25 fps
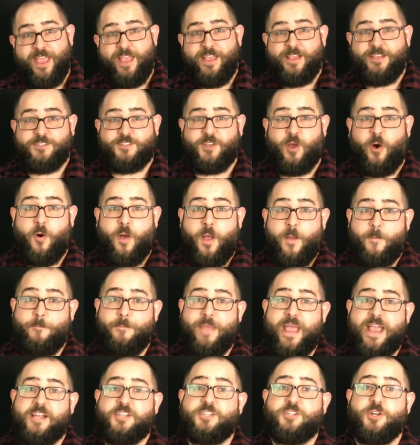So
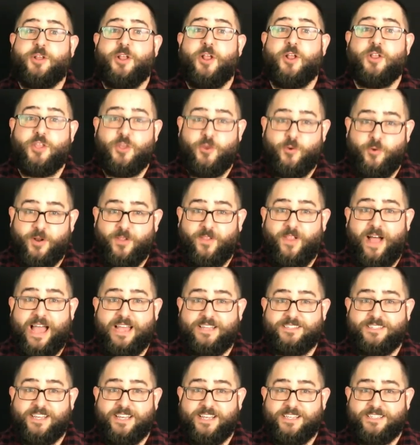make sure you're
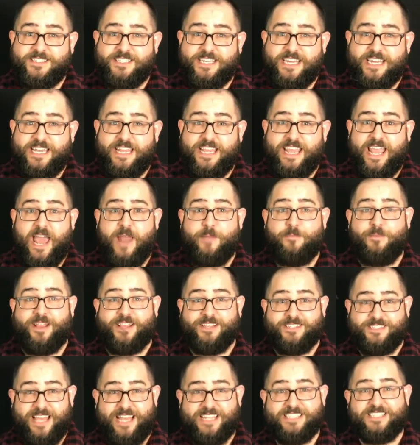utilizing a CDN, because
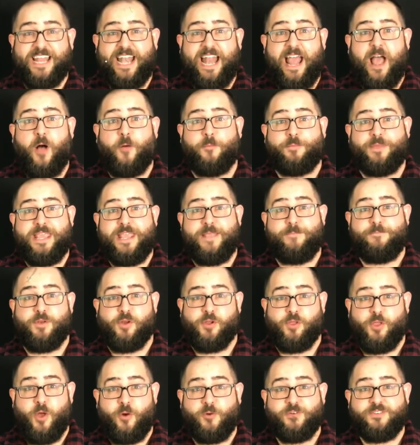that's going to help keep your
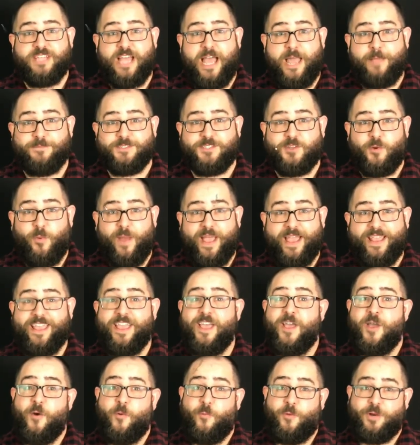load times quick,
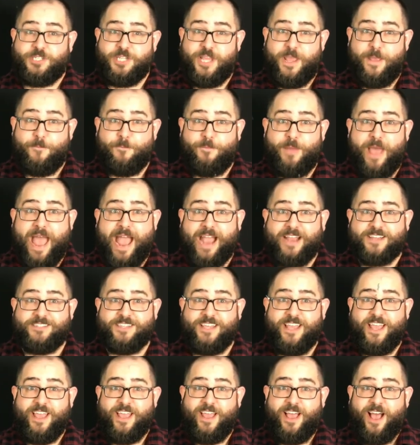which impacts
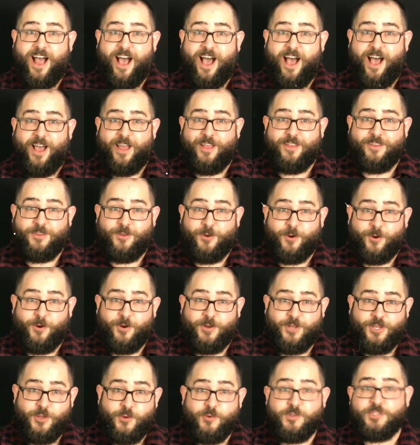your
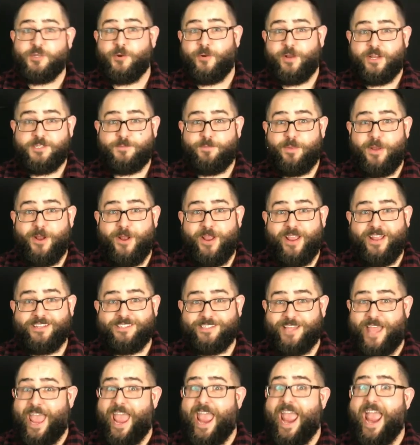user experience
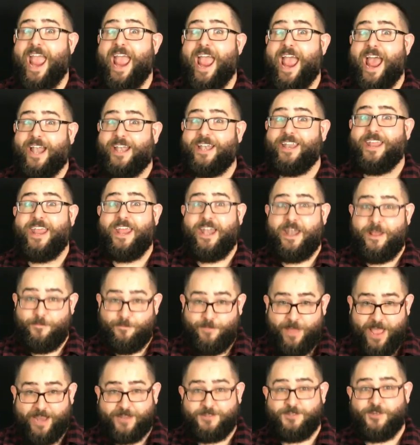and it
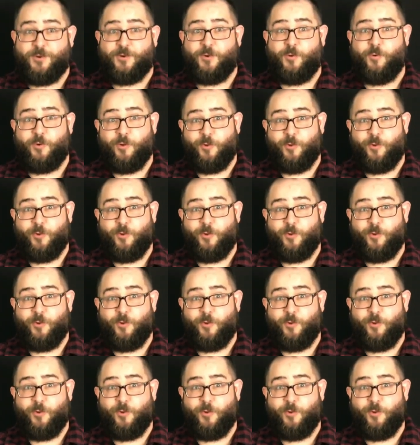impacts your Google